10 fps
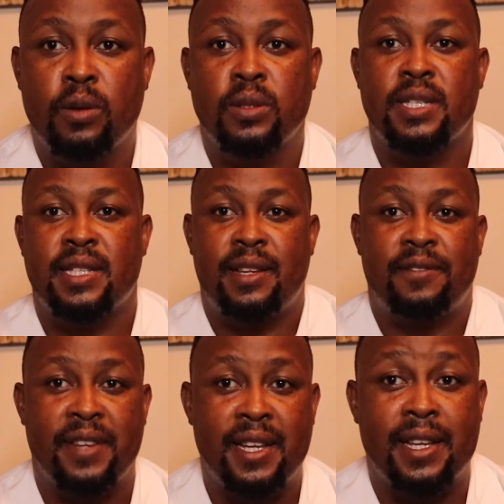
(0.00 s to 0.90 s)
notes is
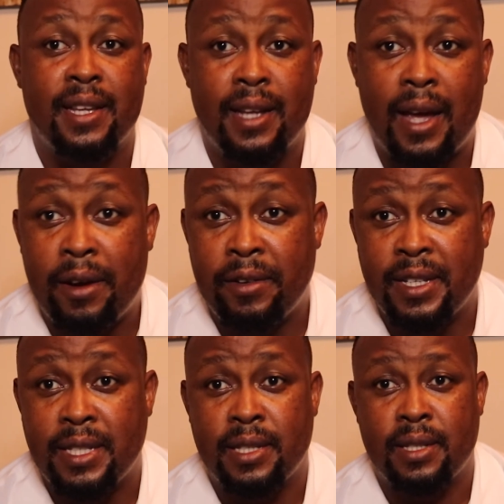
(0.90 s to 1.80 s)
lavender and
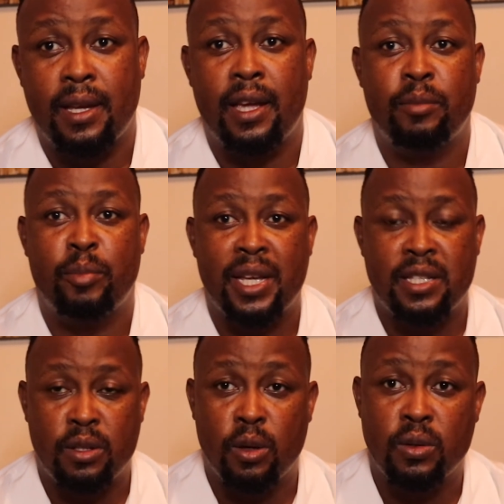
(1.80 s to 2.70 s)
iris, and
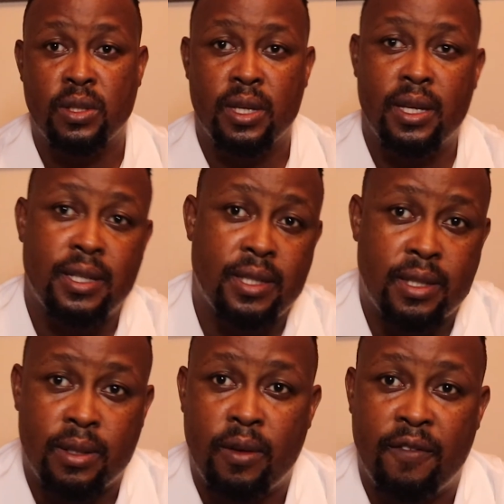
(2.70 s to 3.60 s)
base notes
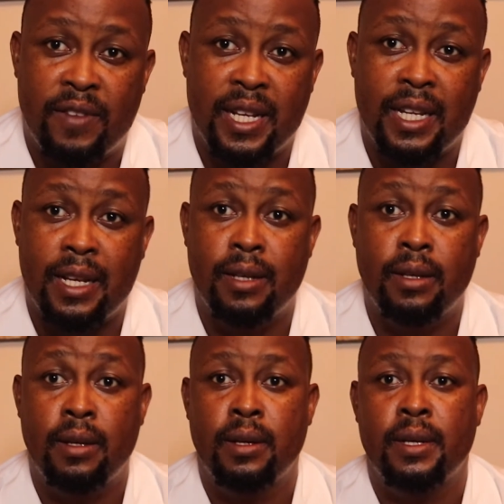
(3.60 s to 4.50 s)
is
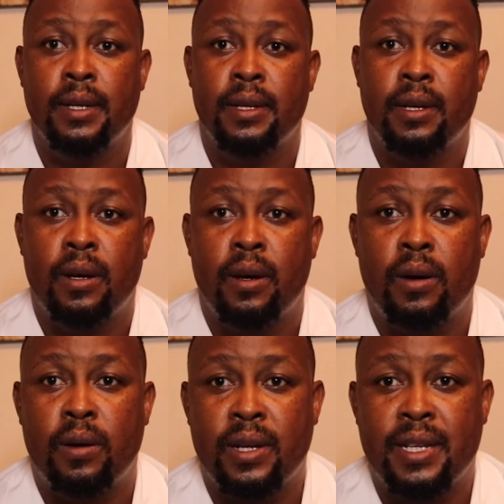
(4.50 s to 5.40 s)
vanilla,
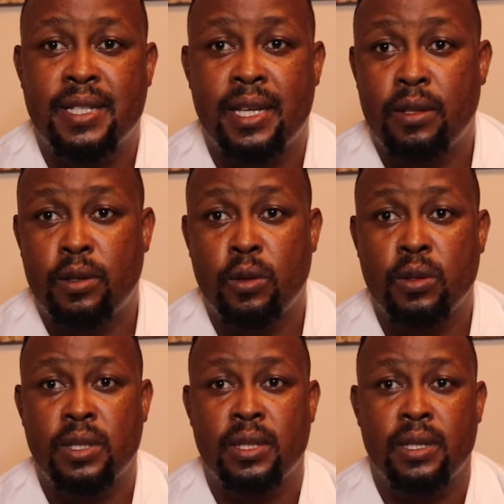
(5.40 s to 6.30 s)
oriental
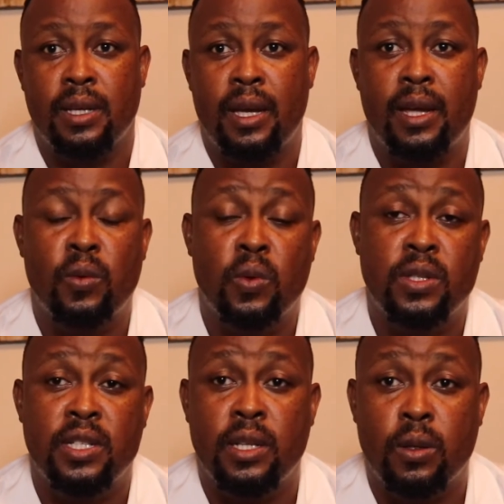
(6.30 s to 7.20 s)
notes, and
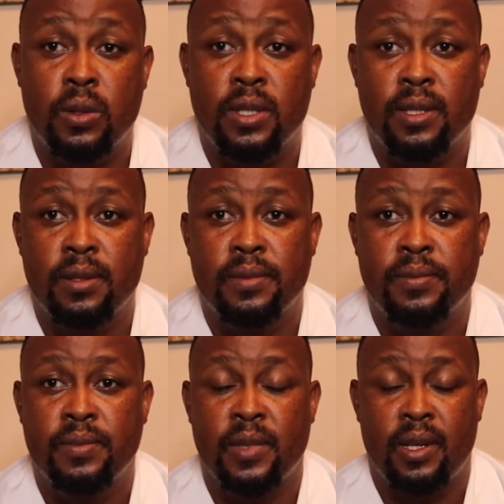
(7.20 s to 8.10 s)
woodsy notes.
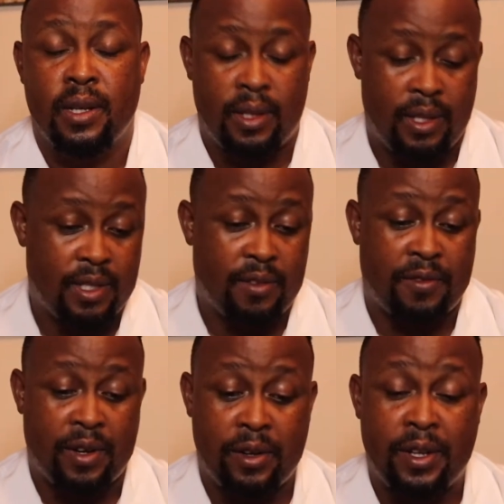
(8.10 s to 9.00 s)
These are
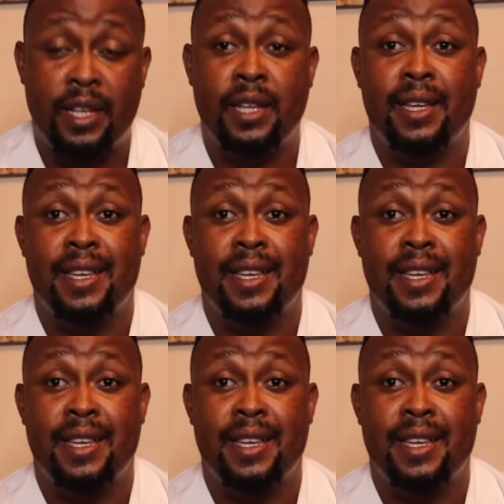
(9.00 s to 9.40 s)
very